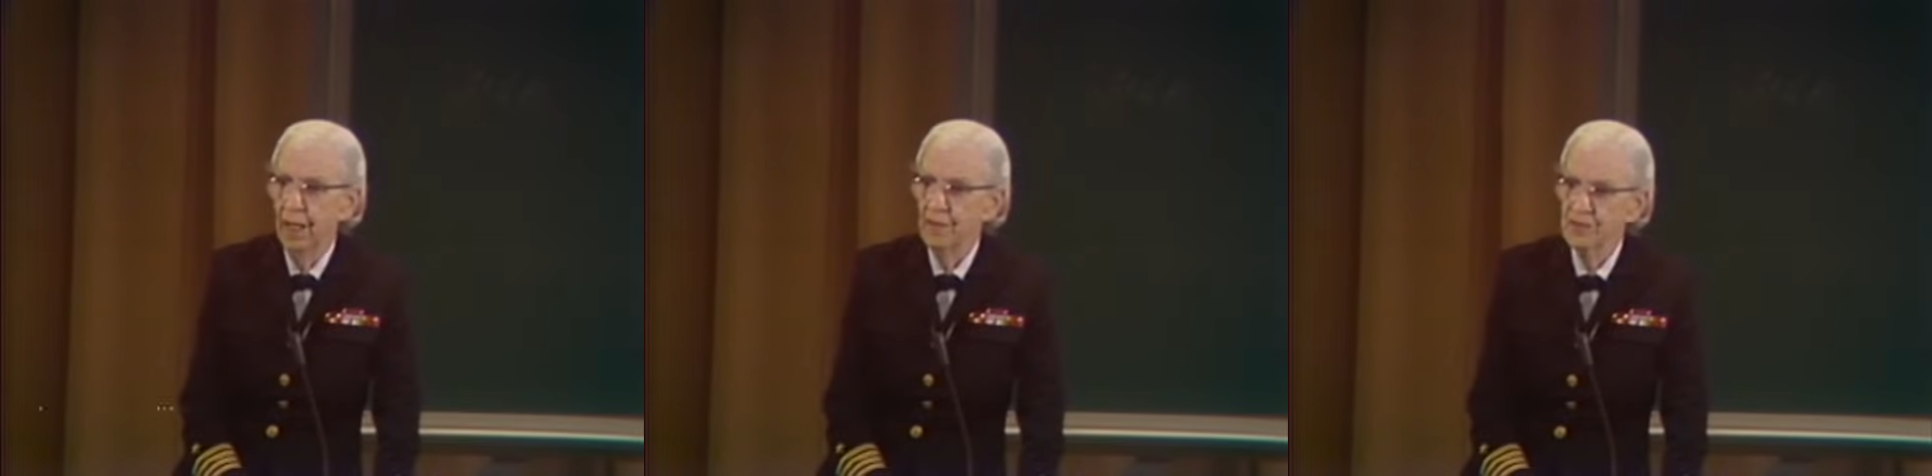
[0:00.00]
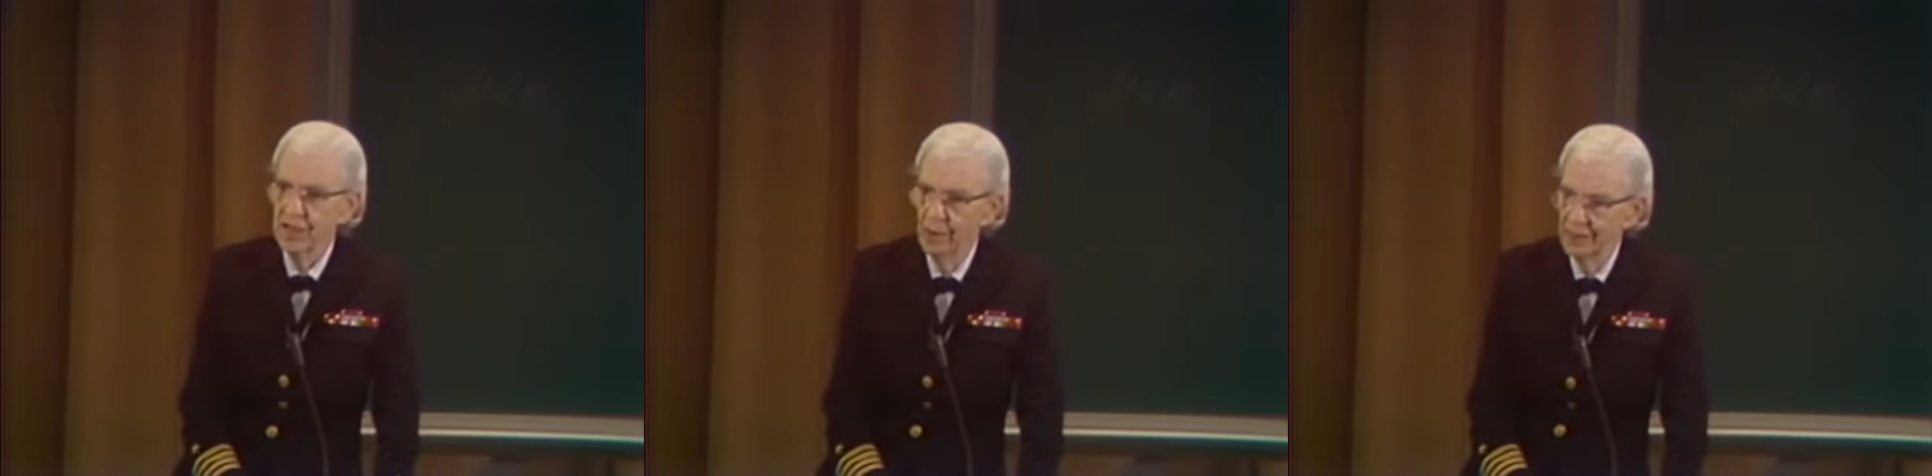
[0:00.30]

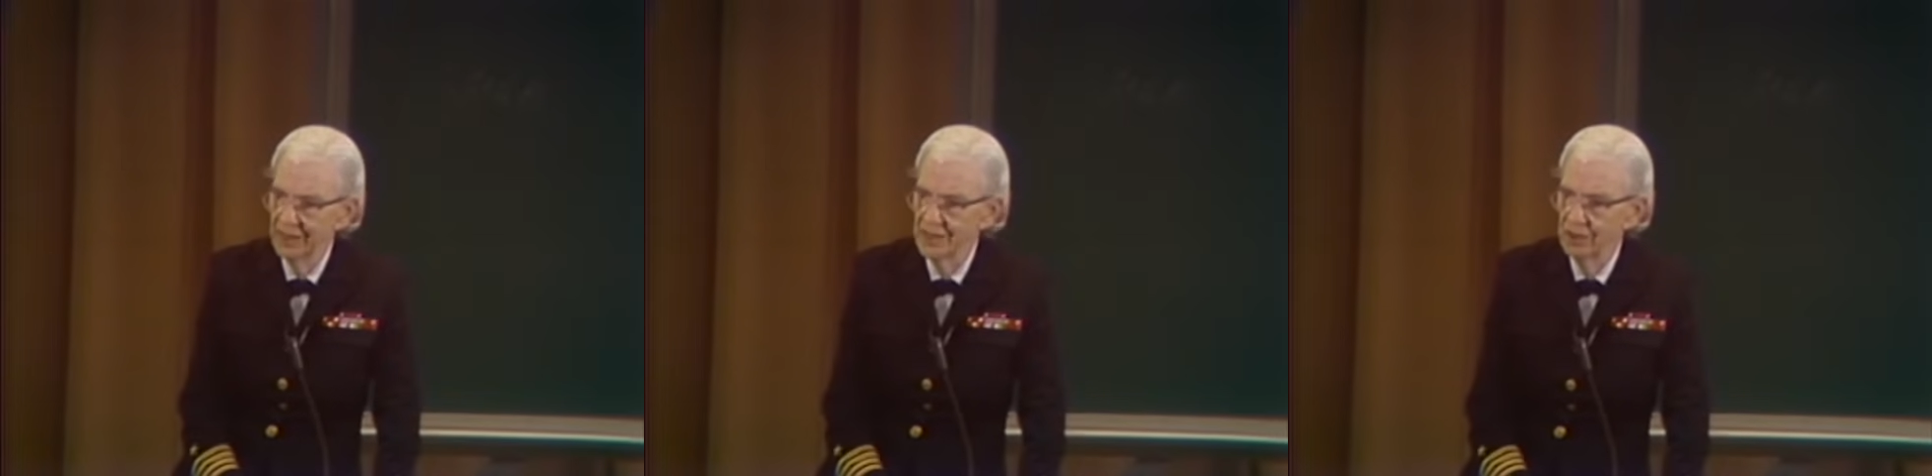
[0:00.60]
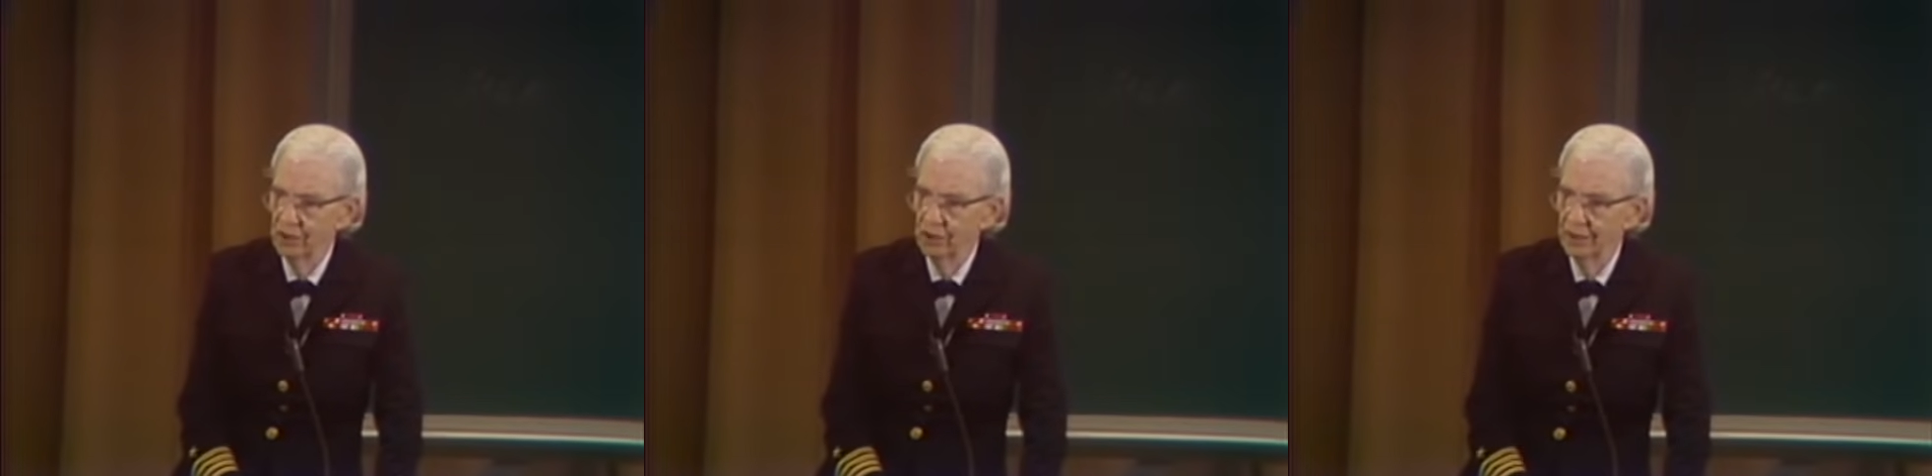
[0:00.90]
There's company
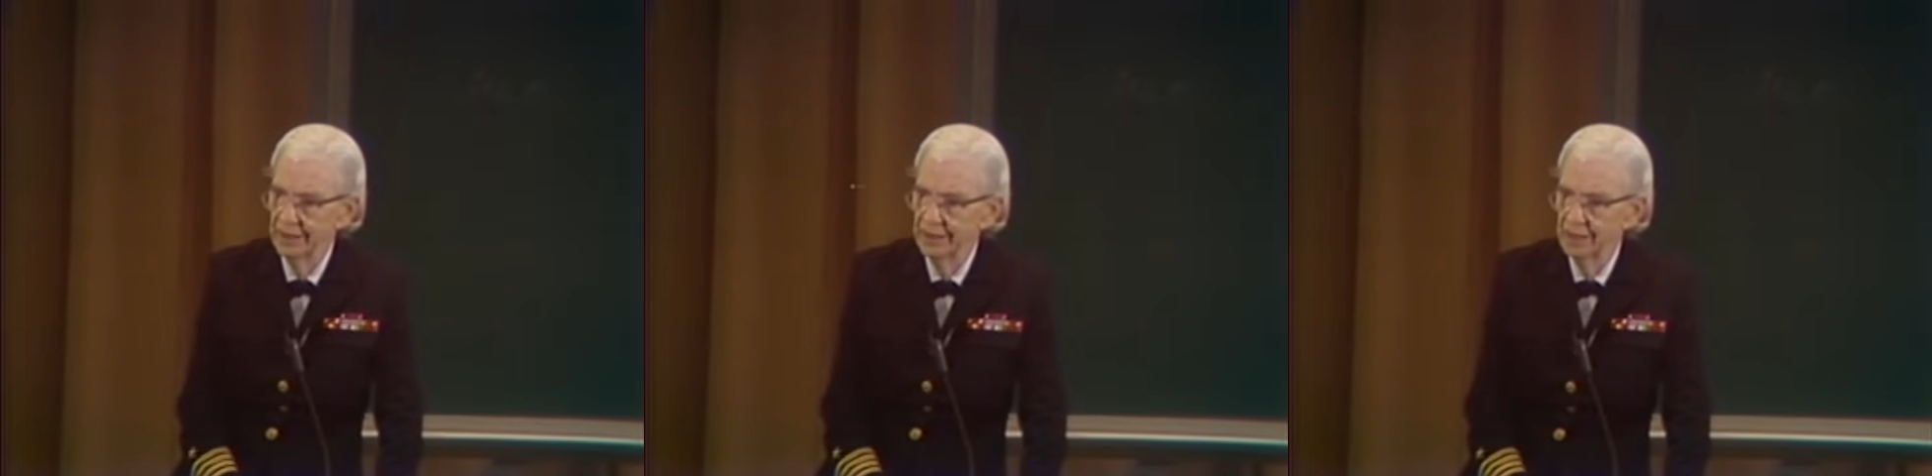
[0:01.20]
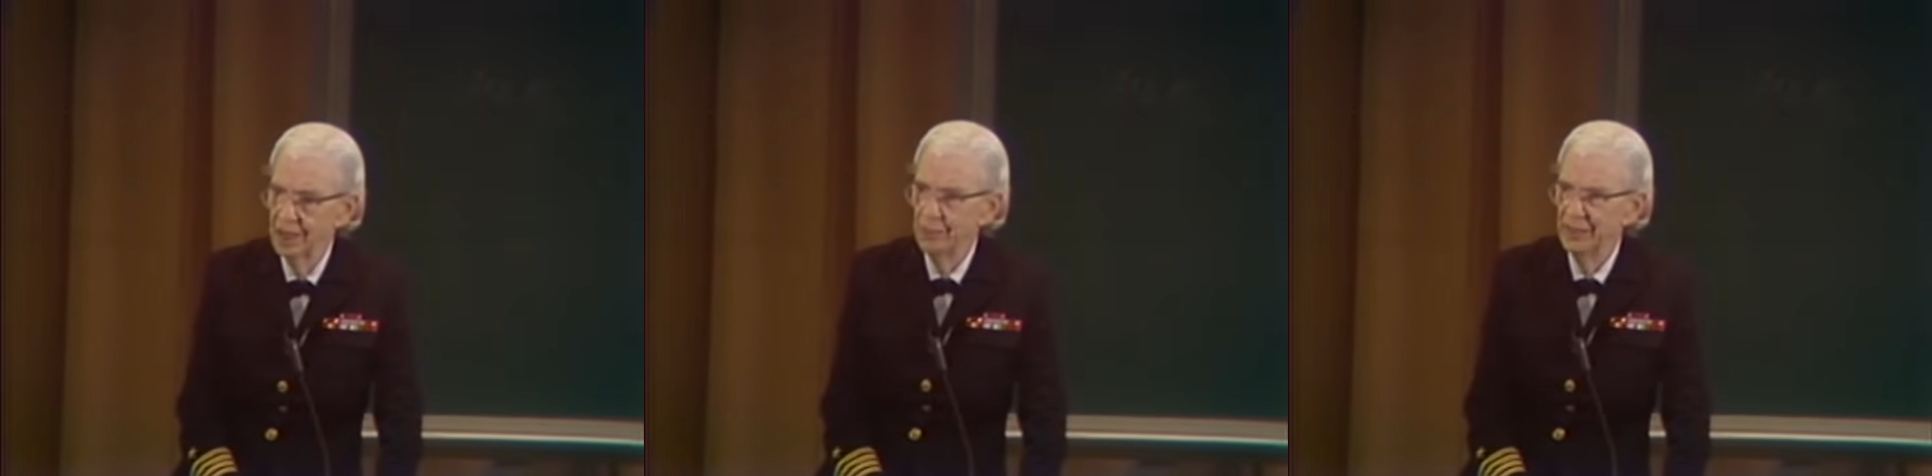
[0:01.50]
security,
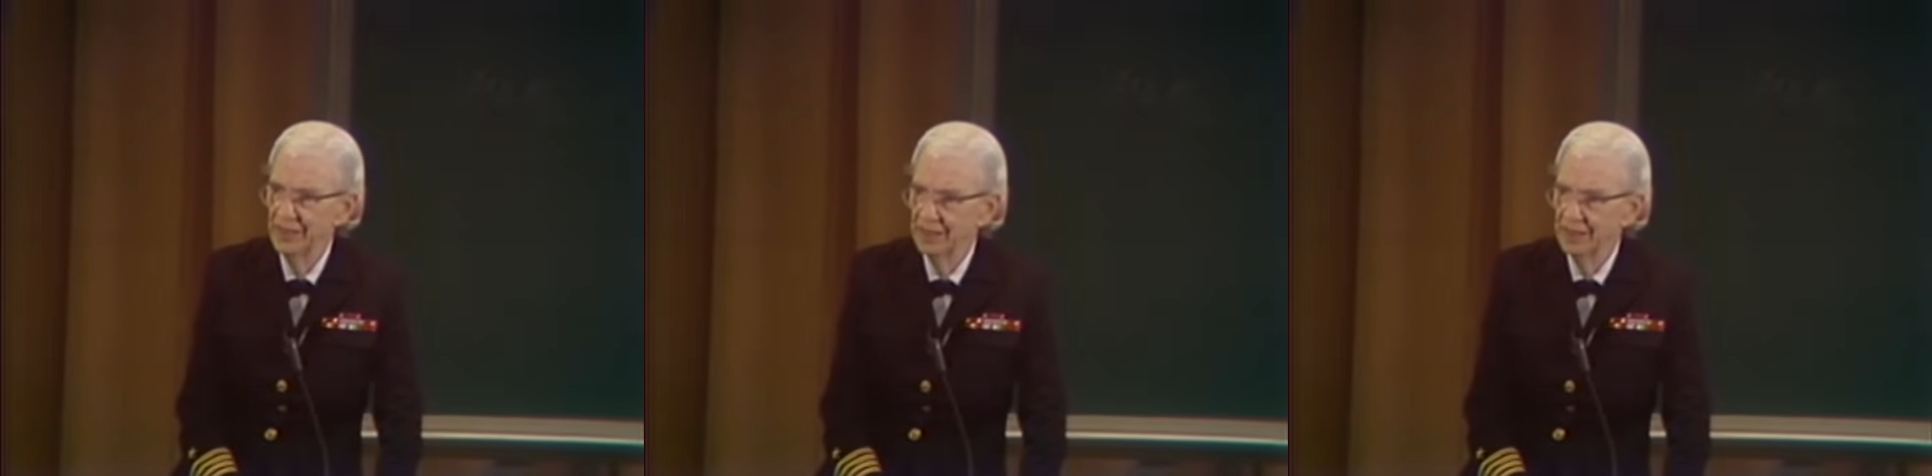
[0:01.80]
company